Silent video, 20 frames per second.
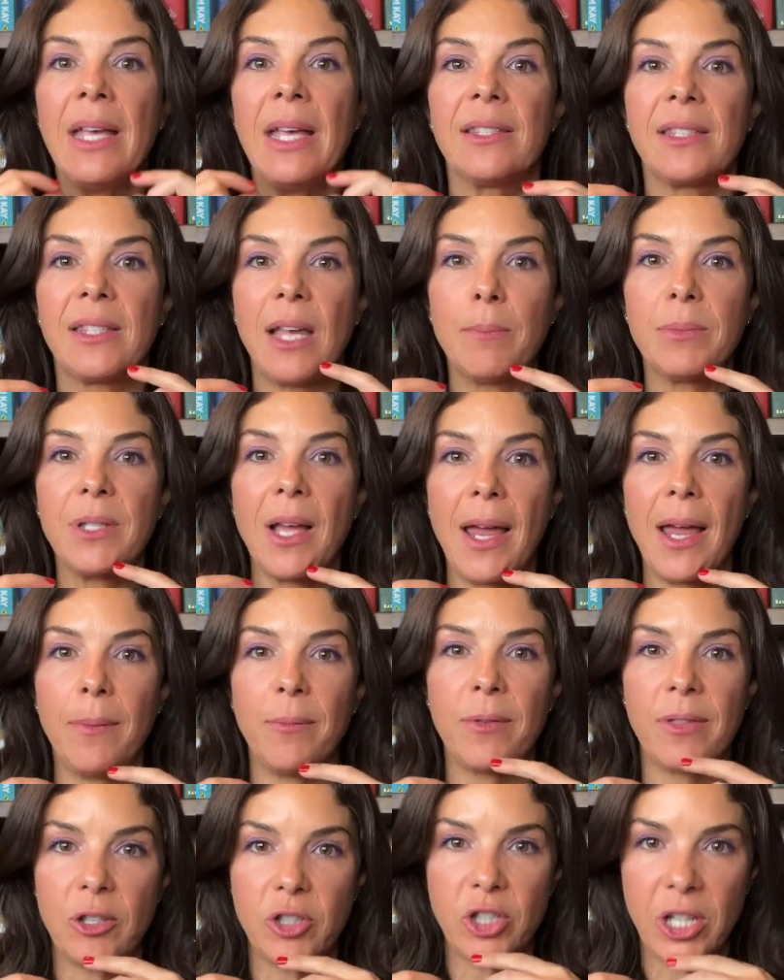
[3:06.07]

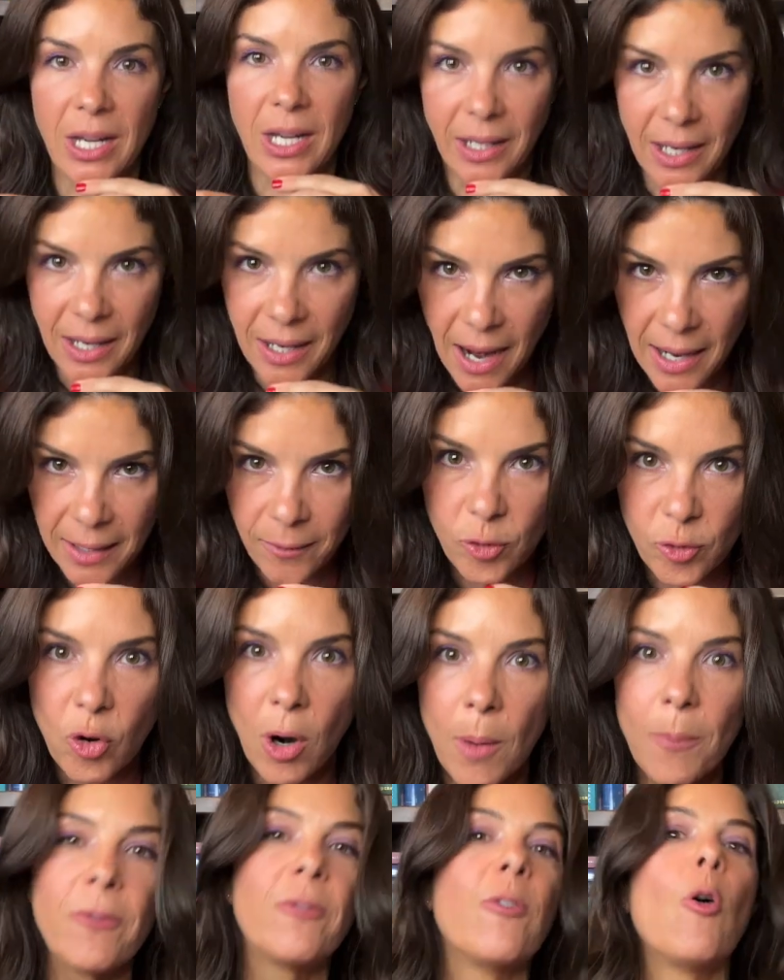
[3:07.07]
Sometimes the chin can kind of
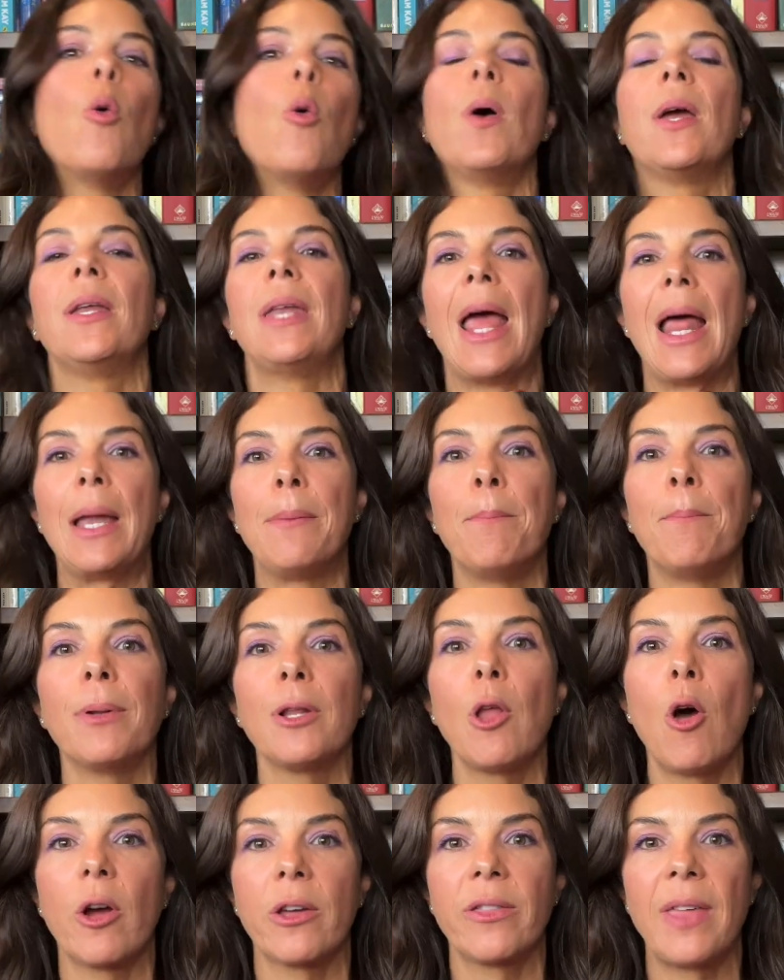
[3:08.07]
drop forward and
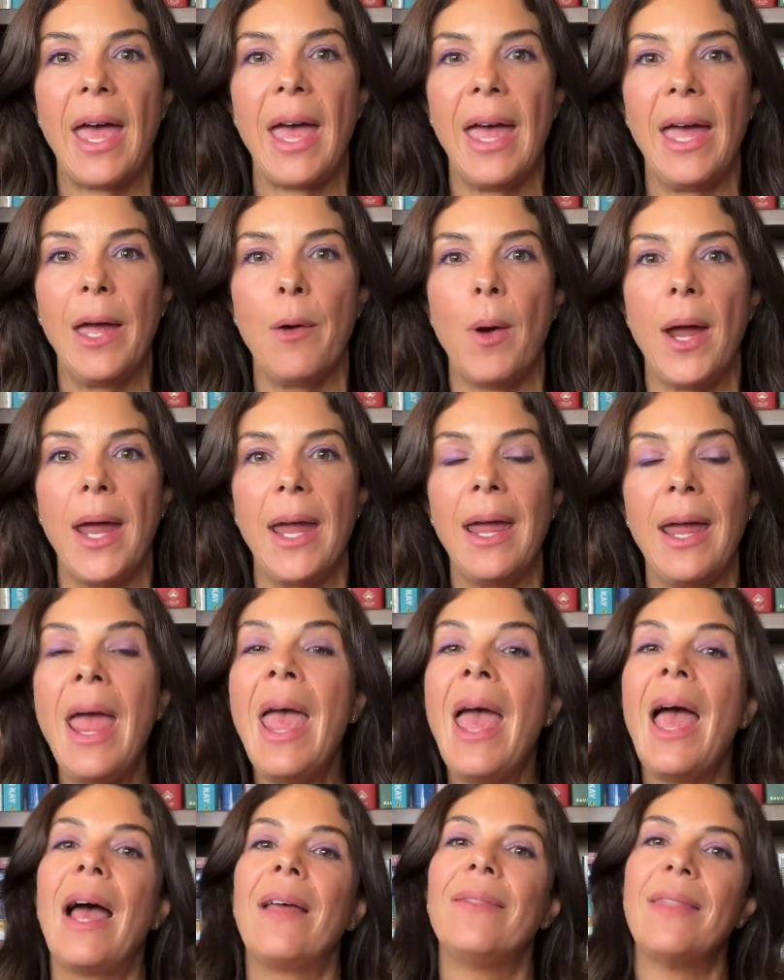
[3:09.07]
block the airway
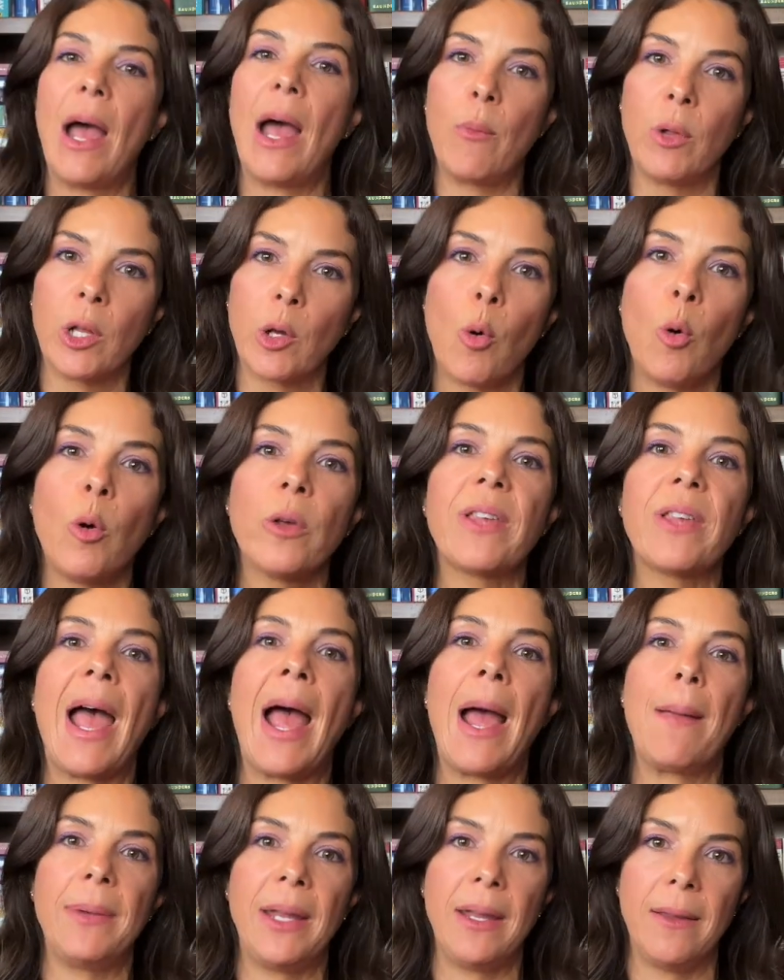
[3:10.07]
and that will cause
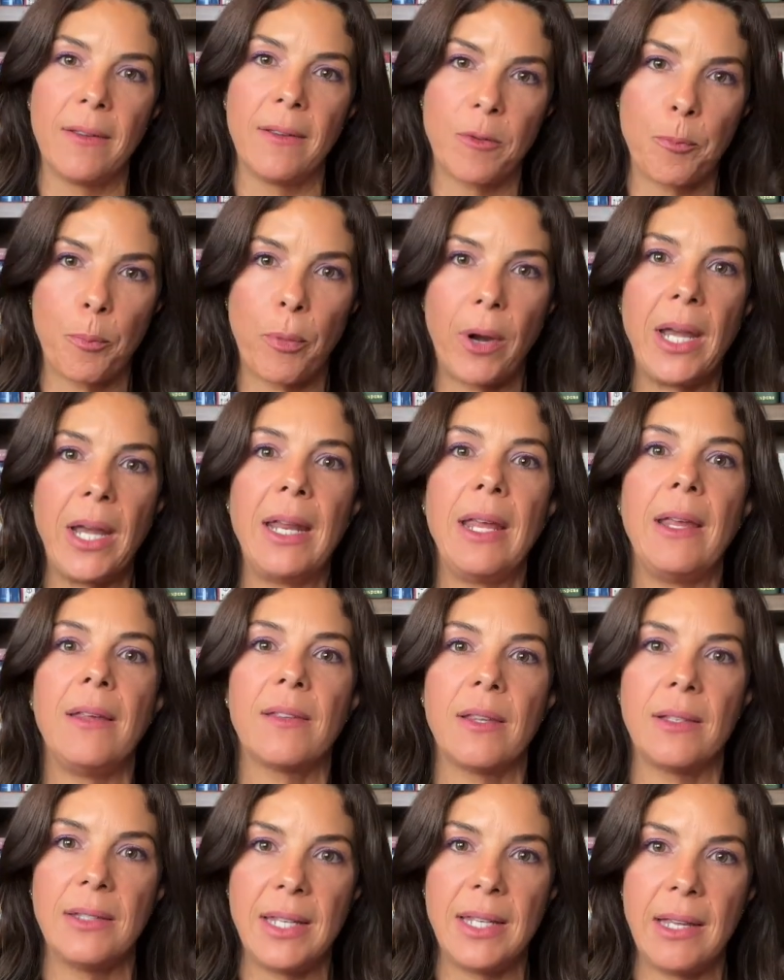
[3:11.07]
apneas,
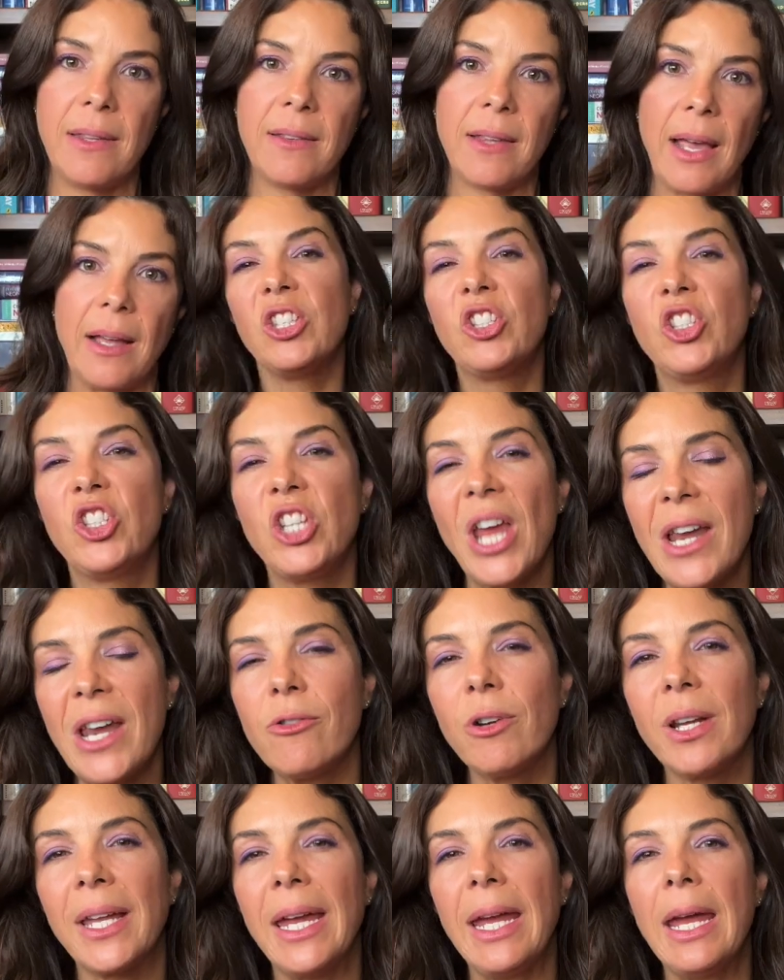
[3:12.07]
bradys, and DSATs.
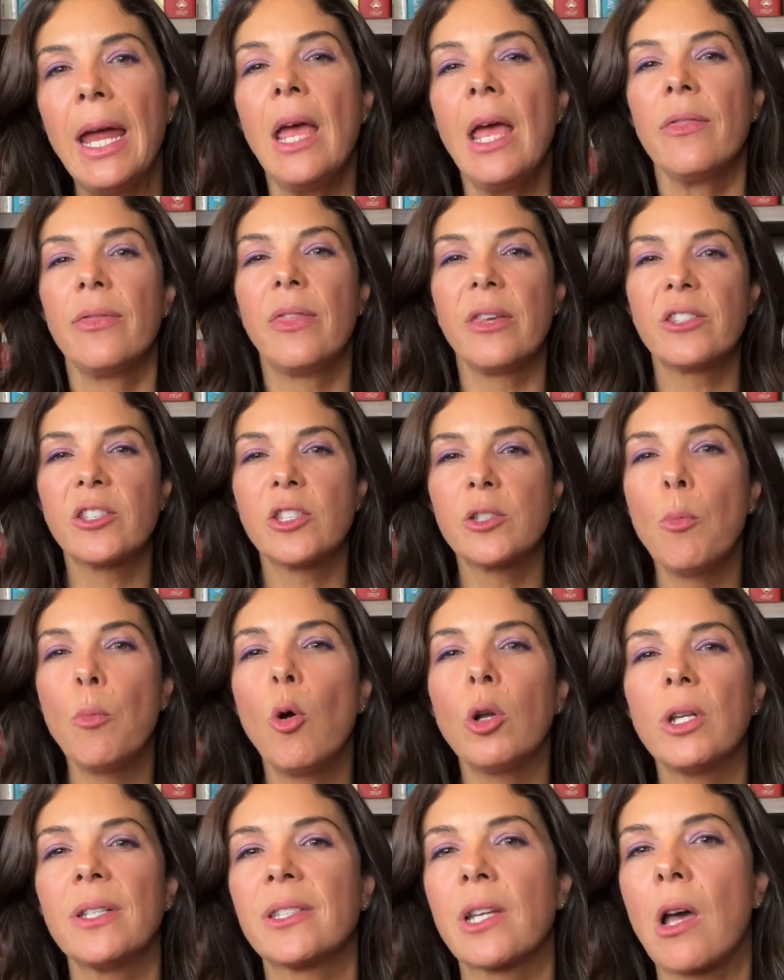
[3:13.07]
Generally, the
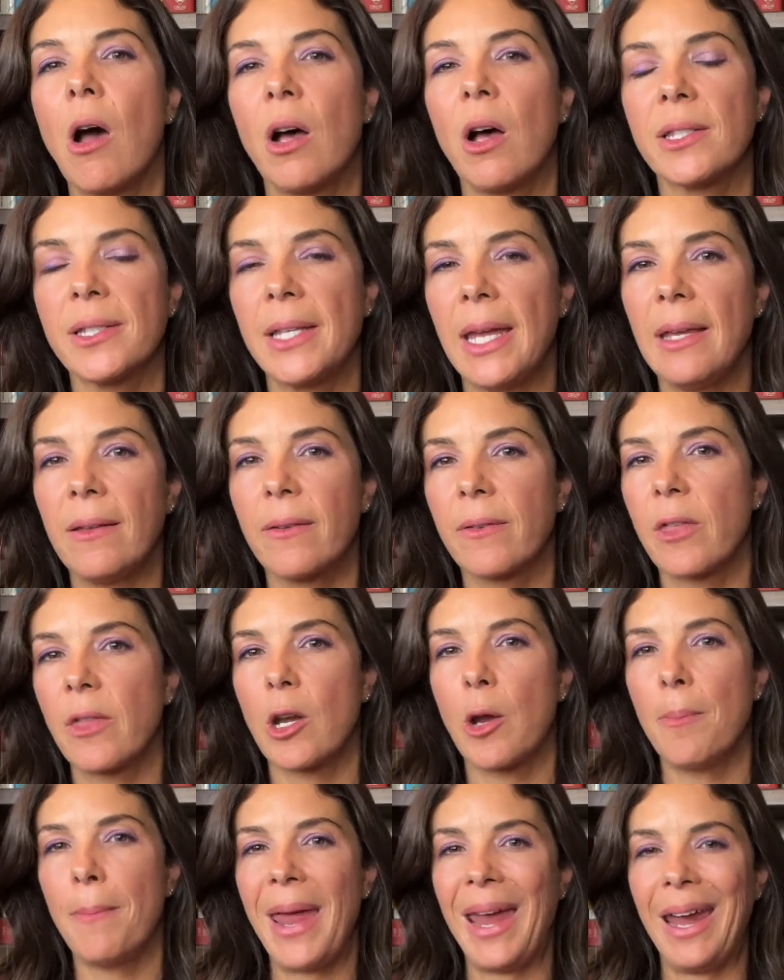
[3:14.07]
smallest car seats
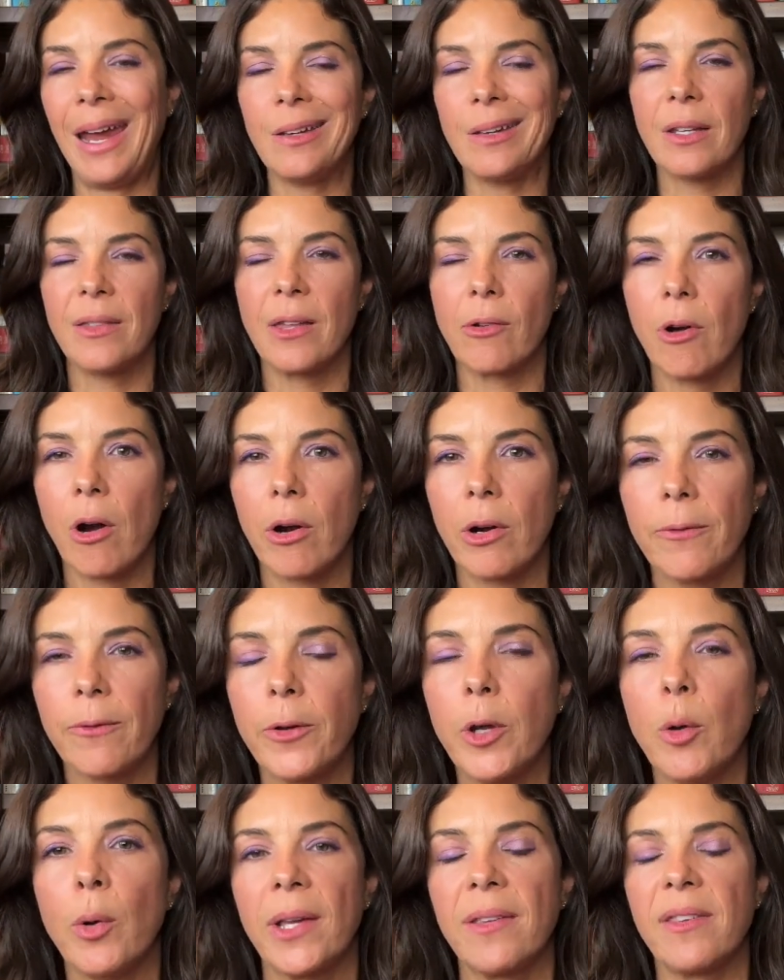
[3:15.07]
that are made, and there are a
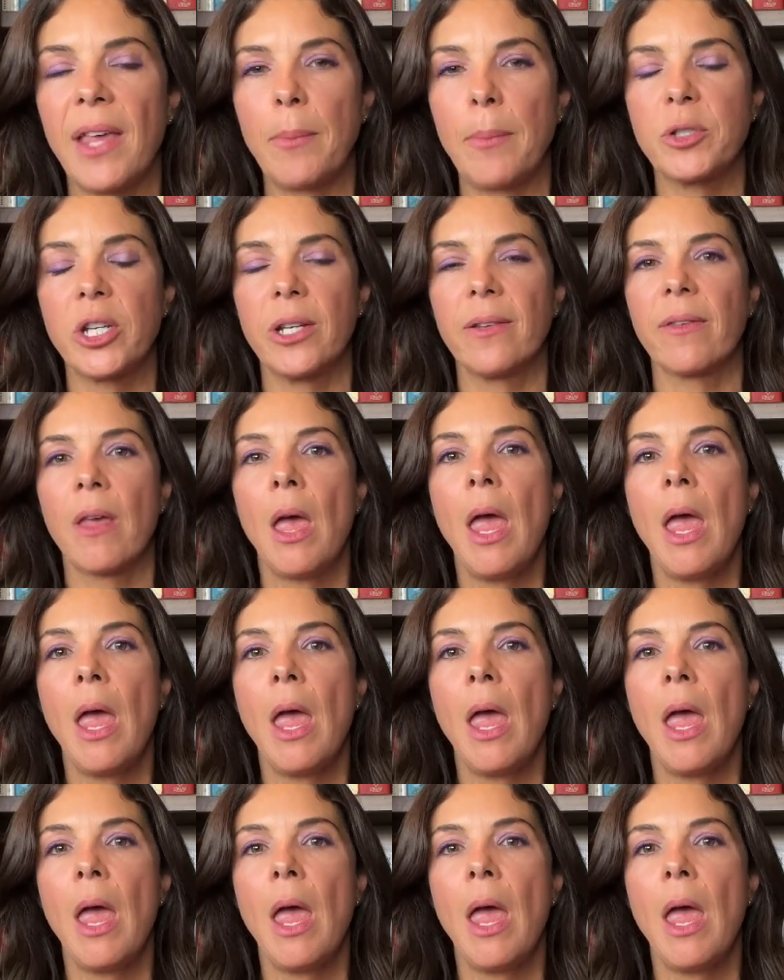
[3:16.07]
few exceptions,